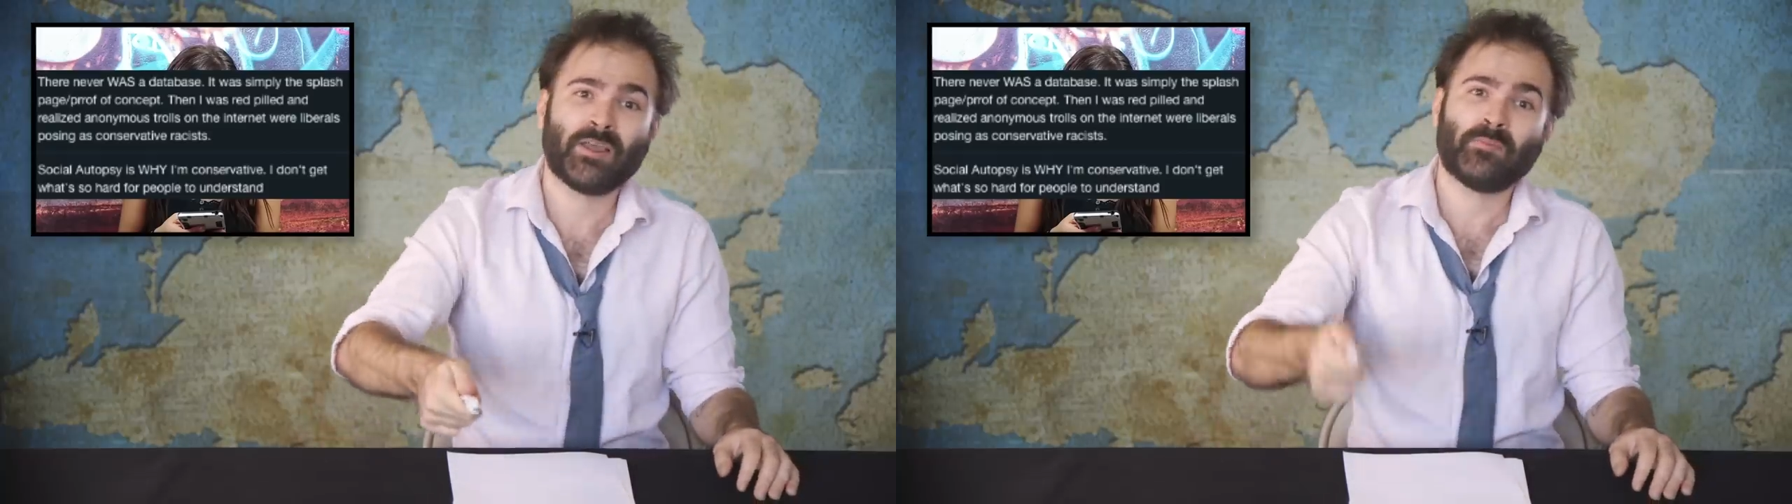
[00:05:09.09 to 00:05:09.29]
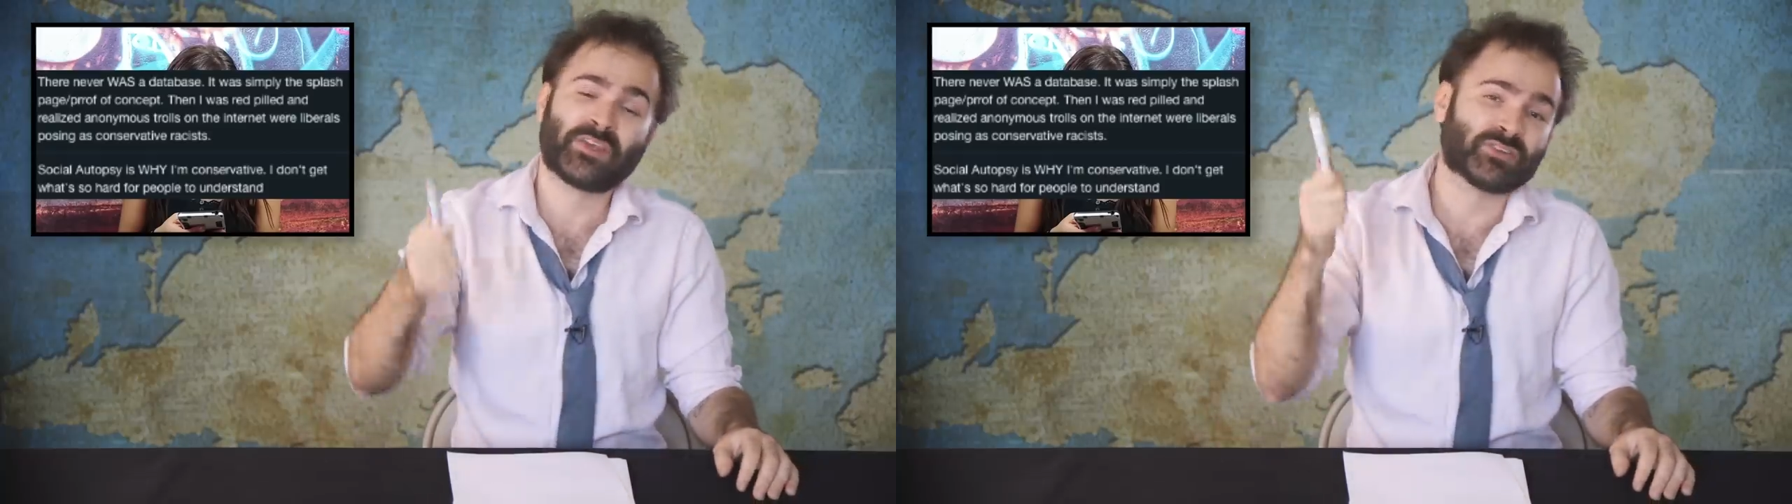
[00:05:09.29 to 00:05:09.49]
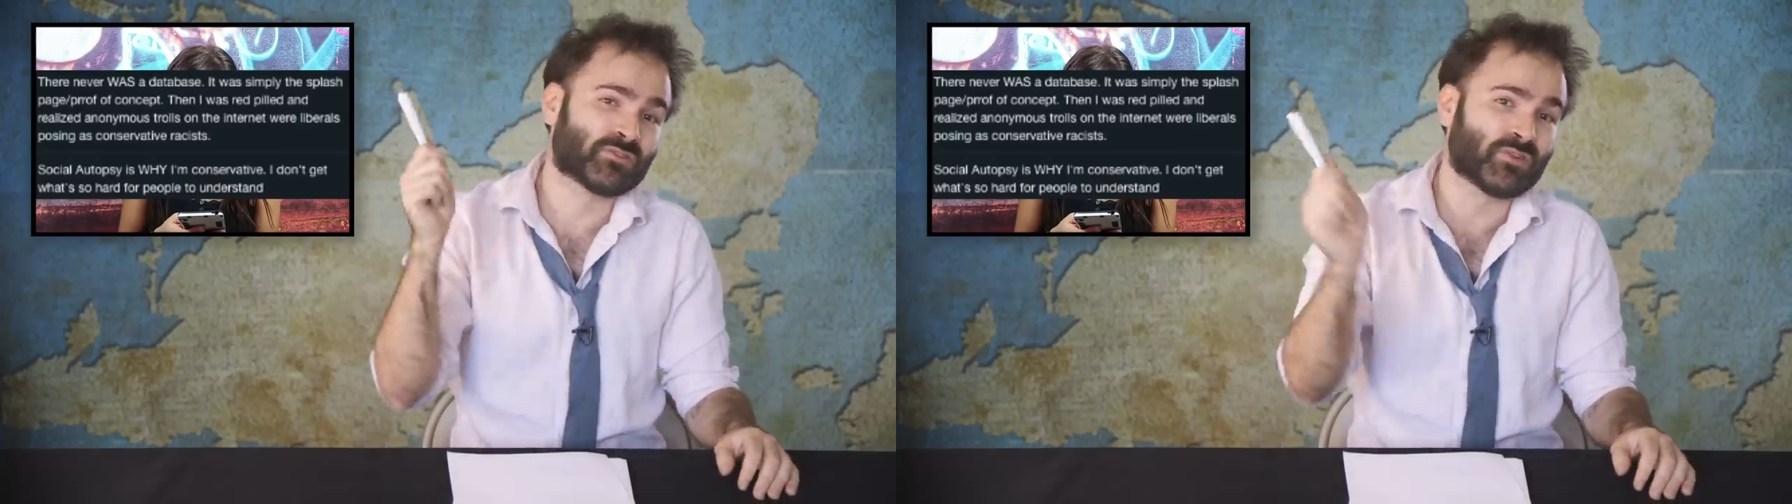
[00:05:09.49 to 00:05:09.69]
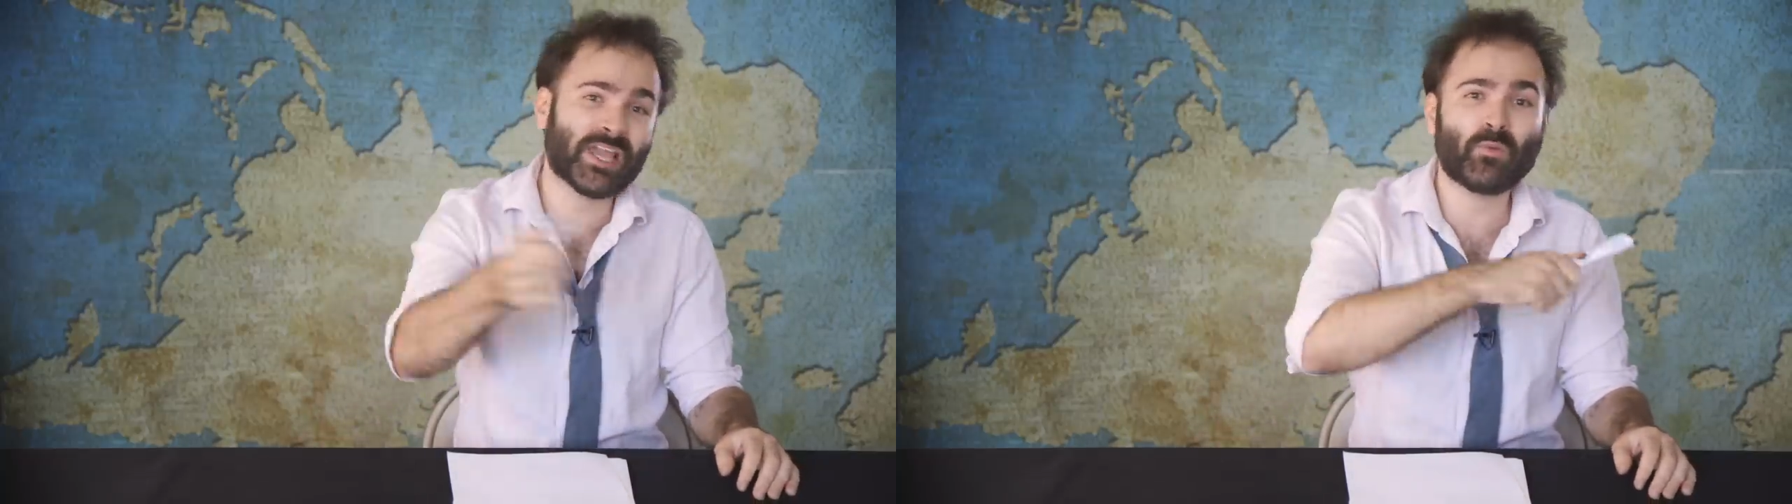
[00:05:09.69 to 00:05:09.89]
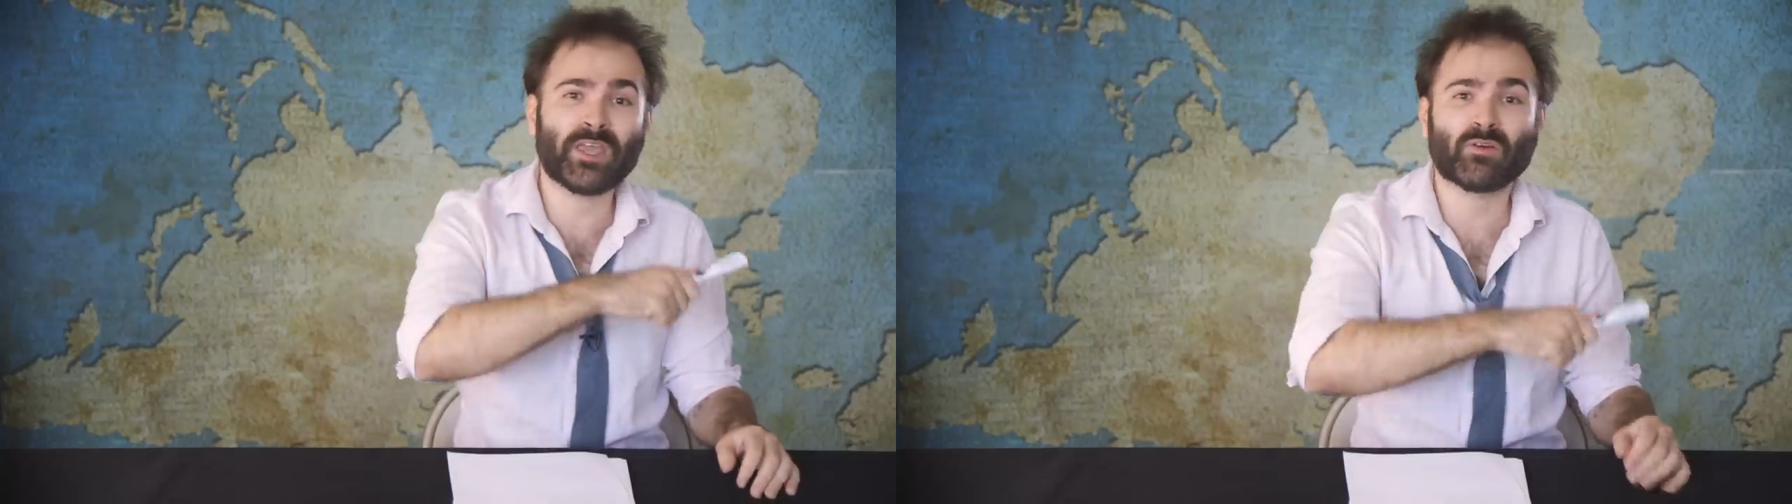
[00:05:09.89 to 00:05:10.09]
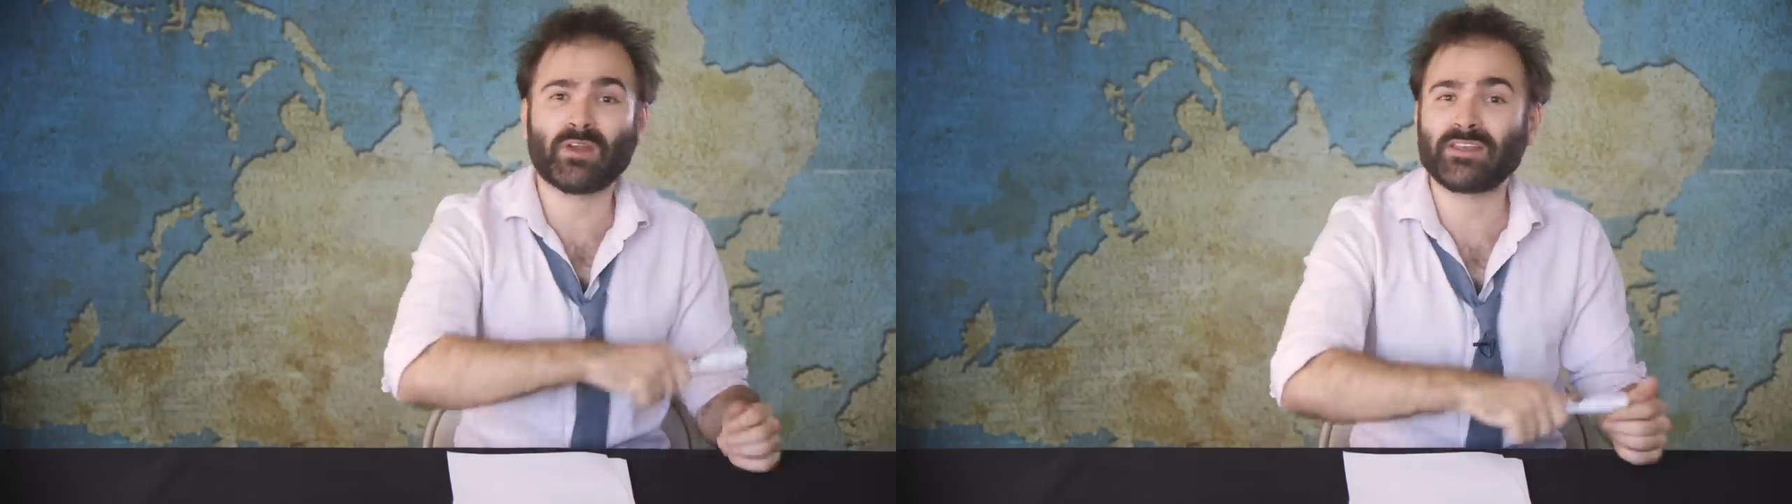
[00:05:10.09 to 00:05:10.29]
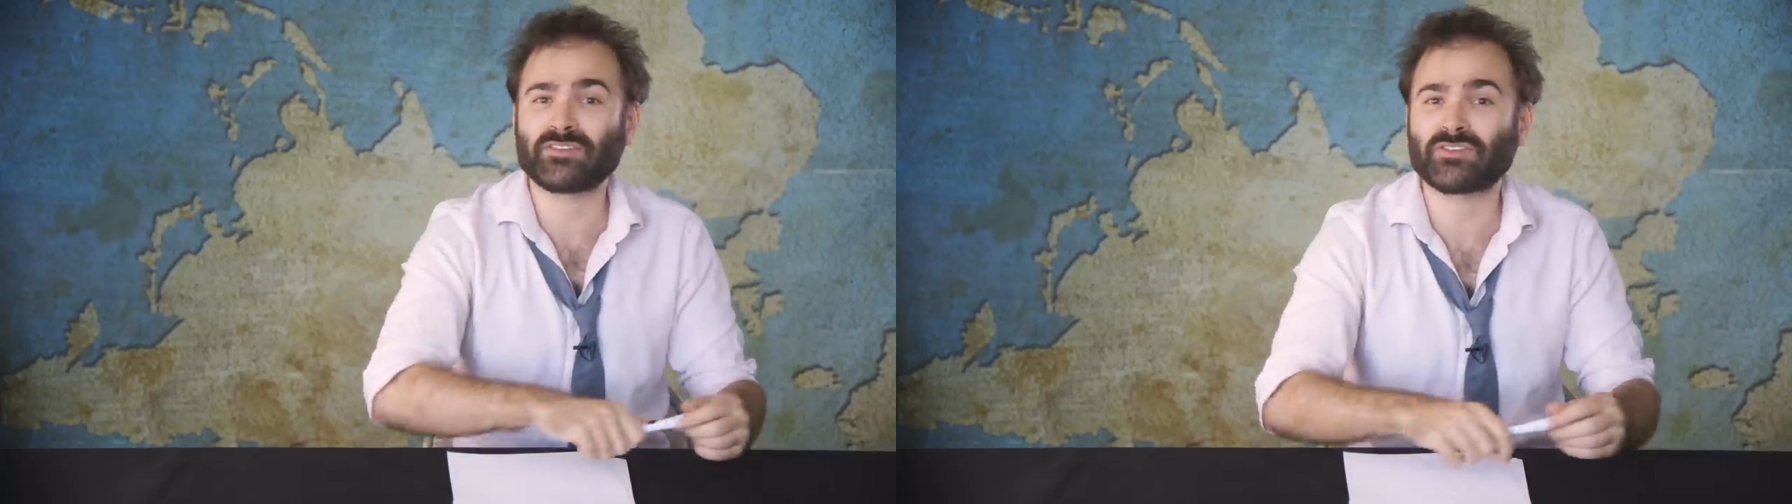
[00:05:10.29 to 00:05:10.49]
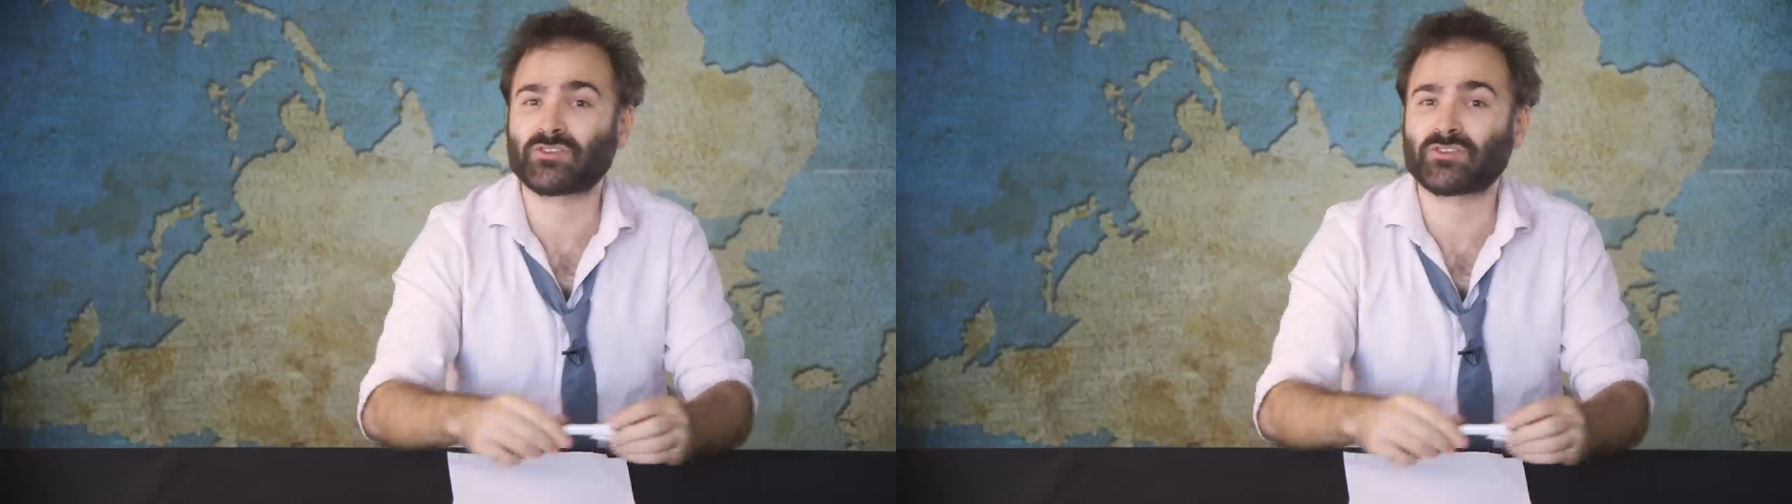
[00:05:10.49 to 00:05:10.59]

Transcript: Because right-wing racist